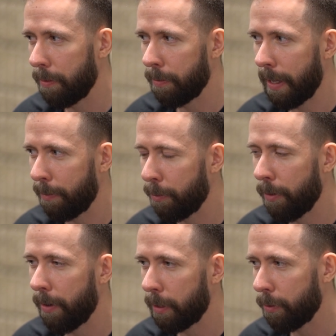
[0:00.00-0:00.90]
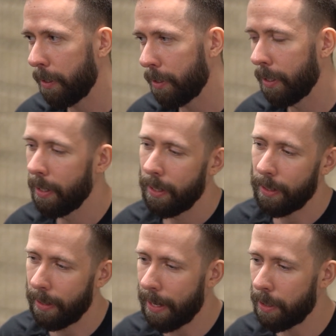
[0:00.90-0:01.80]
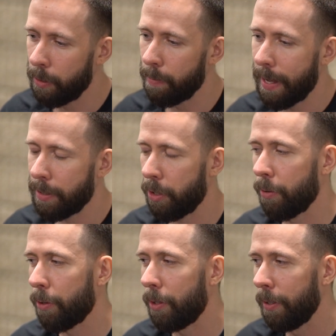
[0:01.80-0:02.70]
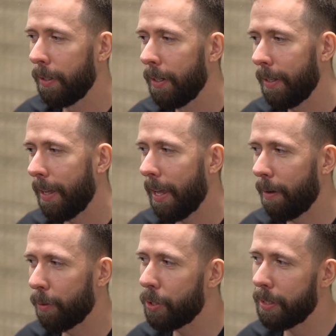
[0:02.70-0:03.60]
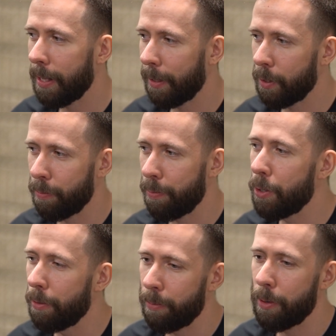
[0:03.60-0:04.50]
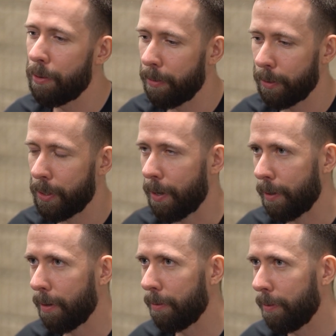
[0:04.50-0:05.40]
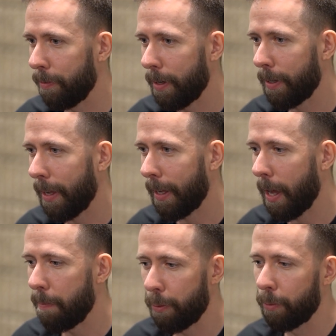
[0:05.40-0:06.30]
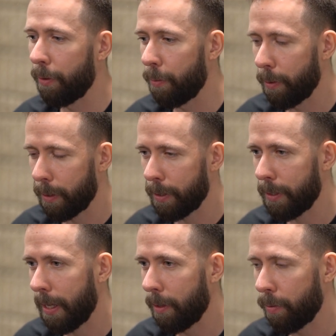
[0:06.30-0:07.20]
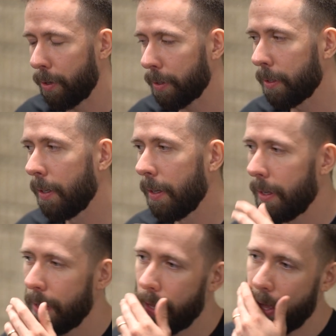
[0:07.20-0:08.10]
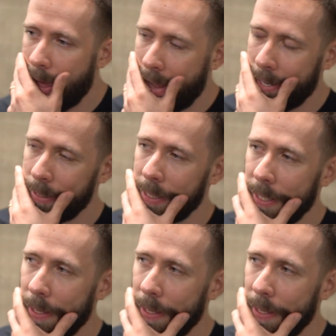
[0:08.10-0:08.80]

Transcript: with like 4 factories, then into Mass Thor. And it was just like this beautiful, beautiful StarCraft where like I broke the rules and it worked. And